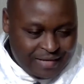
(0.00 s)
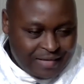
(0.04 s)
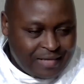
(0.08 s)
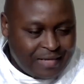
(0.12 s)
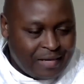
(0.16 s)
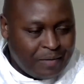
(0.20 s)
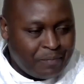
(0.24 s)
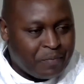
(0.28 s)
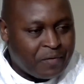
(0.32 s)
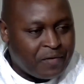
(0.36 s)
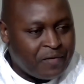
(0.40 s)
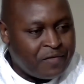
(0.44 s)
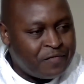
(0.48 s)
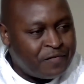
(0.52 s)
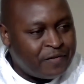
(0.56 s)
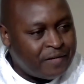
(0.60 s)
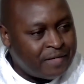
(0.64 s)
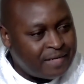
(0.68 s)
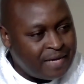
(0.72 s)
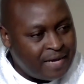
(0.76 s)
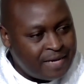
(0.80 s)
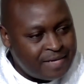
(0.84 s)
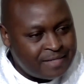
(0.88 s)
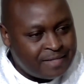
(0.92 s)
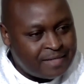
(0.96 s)
The
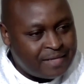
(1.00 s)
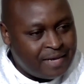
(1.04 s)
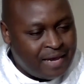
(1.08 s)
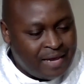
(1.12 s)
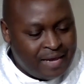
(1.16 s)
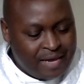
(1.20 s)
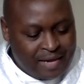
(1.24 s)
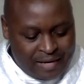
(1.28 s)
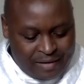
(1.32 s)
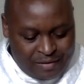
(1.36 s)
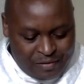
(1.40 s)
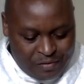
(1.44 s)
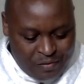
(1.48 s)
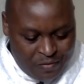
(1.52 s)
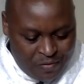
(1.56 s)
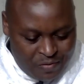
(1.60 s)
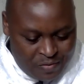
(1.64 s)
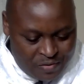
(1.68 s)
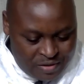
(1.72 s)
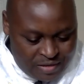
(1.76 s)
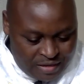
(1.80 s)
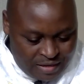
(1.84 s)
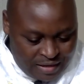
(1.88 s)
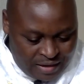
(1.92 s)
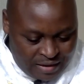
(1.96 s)
prophet Isaiah and
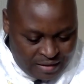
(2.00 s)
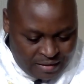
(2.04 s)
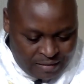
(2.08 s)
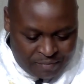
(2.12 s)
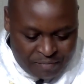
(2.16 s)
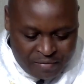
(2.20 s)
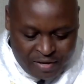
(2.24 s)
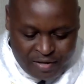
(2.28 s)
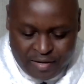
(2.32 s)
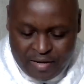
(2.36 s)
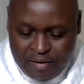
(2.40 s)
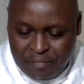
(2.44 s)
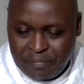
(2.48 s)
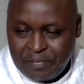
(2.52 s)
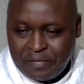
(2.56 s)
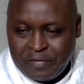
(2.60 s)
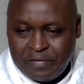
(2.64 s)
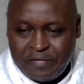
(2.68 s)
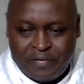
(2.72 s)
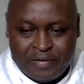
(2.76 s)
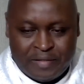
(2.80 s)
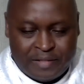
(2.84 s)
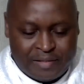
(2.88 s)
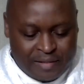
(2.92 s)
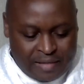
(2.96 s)
all the other major
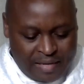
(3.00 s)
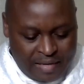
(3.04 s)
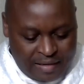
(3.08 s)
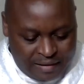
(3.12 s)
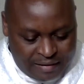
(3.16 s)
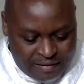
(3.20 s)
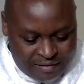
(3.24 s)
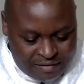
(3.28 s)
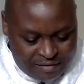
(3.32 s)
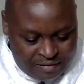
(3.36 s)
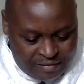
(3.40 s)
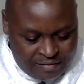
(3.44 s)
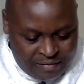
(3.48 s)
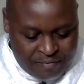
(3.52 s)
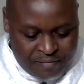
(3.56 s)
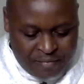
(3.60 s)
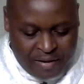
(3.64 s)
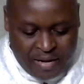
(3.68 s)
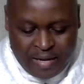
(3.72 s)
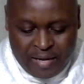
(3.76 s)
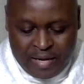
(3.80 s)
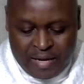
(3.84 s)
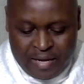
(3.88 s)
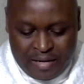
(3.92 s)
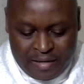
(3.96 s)
prophets like
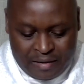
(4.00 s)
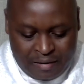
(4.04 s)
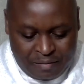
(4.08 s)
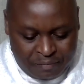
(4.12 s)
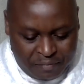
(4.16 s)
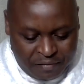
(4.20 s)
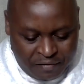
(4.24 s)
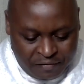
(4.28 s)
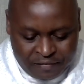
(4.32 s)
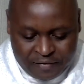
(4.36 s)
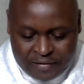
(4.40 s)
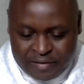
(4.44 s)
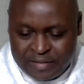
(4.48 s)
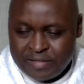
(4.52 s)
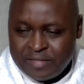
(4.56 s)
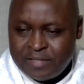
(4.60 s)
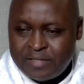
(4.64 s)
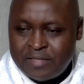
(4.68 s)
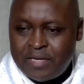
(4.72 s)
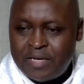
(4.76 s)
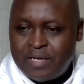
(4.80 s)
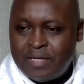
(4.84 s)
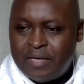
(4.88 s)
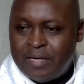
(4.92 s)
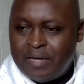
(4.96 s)
Jeremiah and the prophet
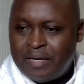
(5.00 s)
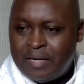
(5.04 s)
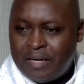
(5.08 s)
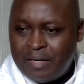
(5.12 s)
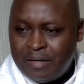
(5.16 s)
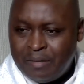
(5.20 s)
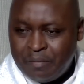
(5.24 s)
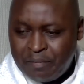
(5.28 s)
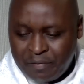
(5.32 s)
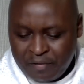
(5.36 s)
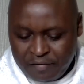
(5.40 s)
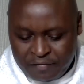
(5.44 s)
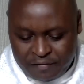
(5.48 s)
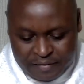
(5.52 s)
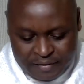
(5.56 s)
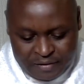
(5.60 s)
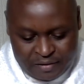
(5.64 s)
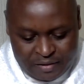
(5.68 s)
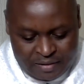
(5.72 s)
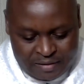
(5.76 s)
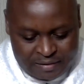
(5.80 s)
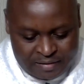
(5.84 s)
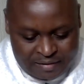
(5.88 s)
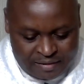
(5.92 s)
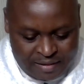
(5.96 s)
Ezekiel and the prophet
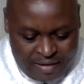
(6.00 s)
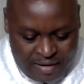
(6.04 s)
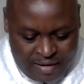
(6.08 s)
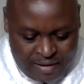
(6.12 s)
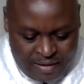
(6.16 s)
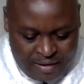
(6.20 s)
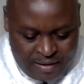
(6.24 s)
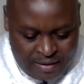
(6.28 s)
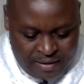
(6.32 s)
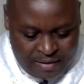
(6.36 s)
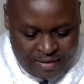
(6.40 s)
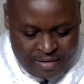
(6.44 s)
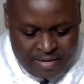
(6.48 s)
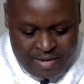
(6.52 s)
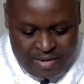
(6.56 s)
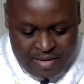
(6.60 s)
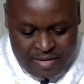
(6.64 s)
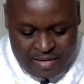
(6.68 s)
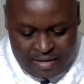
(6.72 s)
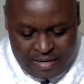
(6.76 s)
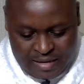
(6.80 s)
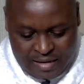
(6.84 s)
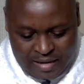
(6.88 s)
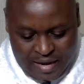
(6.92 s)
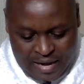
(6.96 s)
Isaiah
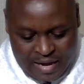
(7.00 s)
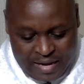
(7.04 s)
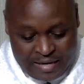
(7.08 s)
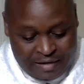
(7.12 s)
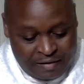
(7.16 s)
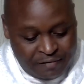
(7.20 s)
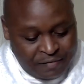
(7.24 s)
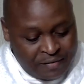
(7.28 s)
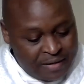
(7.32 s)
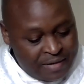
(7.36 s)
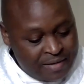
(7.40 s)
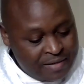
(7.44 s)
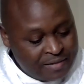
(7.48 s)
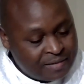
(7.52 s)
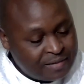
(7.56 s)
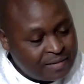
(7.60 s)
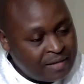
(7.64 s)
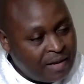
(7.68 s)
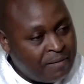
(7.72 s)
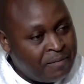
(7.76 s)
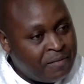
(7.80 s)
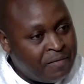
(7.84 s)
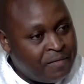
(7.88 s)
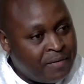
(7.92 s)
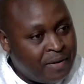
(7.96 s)
and even the
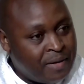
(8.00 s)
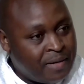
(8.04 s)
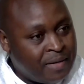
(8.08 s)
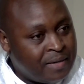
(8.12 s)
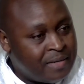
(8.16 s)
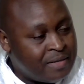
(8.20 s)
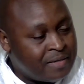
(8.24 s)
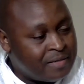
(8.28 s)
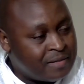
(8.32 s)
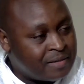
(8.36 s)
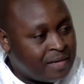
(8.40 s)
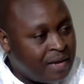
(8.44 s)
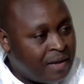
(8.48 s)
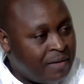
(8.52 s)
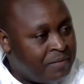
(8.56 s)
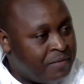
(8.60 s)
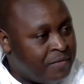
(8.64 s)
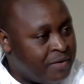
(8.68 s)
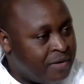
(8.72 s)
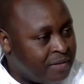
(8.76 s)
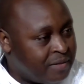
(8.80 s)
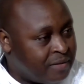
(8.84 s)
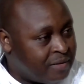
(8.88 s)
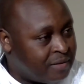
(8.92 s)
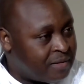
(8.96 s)

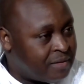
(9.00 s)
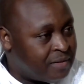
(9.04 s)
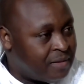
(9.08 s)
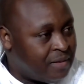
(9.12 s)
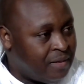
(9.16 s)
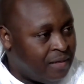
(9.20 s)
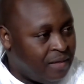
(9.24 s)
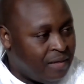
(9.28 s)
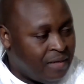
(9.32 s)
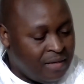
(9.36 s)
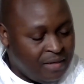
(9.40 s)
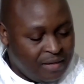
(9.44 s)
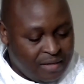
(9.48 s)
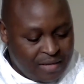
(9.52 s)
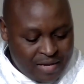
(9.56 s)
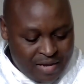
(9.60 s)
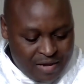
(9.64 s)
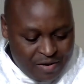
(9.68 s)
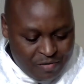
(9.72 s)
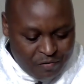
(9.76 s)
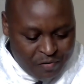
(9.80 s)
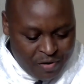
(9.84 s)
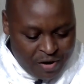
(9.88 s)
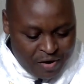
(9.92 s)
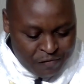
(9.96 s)
psalms
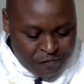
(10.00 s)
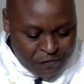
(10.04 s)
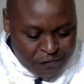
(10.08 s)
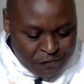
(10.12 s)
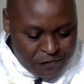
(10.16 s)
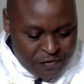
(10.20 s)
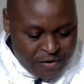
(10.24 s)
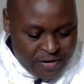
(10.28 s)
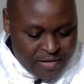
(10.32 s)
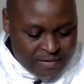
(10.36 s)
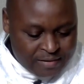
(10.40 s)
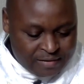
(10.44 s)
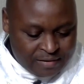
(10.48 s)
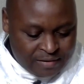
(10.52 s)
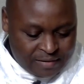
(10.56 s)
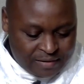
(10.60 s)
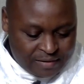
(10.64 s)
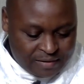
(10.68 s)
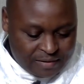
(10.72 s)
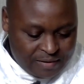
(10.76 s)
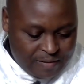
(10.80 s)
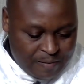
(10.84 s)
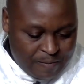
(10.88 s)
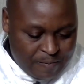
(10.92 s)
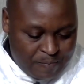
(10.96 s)

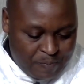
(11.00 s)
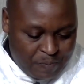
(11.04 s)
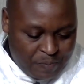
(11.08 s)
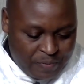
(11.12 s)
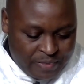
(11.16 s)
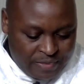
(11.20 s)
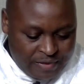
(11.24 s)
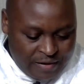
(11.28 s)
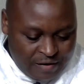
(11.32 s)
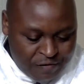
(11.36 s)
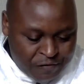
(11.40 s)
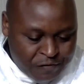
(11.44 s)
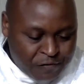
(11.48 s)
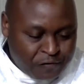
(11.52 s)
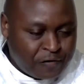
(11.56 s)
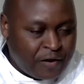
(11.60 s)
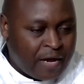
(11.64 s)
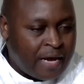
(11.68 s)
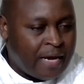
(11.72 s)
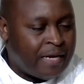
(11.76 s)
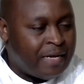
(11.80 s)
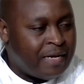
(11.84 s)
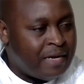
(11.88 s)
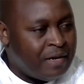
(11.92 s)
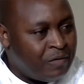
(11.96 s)
reference the
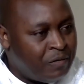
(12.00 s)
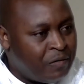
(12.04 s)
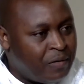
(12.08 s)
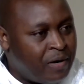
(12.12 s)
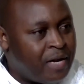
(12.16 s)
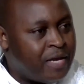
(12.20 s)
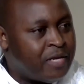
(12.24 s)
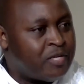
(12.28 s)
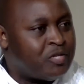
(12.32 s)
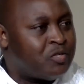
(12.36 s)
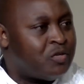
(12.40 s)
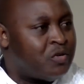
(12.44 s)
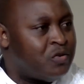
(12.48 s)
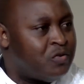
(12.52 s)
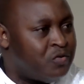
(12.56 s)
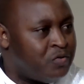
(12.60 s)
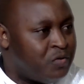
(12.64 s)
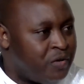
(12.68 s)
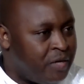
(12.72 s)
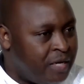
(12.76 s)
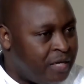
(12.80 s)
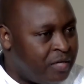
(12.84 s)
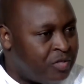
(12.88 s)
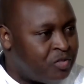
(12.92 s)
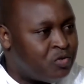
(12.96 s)
vine in relation
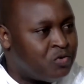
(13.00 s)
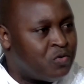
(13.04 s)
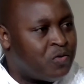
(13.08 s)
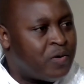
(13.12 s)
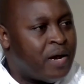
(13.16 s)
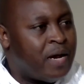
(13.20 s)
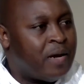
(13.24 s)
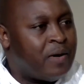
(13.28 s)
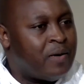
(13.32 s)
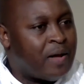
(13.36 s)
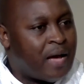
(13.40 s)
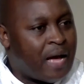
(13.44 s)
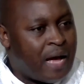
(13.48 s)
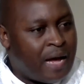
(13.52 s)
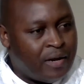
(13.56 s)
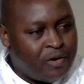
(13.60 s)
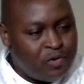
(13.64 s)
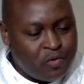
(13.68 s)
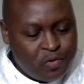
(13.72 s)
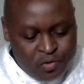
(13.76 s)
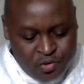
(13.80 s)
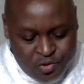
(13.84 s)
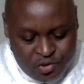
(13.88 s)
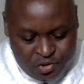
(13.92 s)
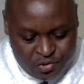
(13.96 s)
to Israel and
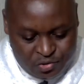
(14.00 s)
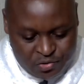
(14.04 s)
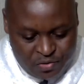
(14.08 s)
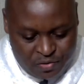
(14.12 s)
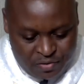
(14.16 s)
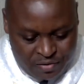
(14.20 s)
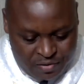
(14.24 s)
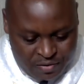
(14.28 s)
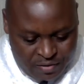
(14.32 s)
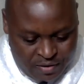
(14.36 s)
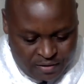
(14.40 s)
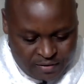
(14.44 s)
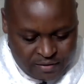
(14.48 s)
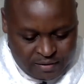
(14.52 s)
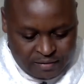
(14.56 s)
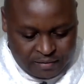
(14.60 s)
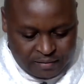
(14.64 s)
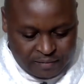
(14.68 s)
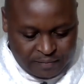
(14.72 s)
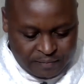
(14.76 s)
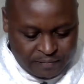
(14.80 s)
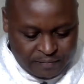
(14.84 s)
also God.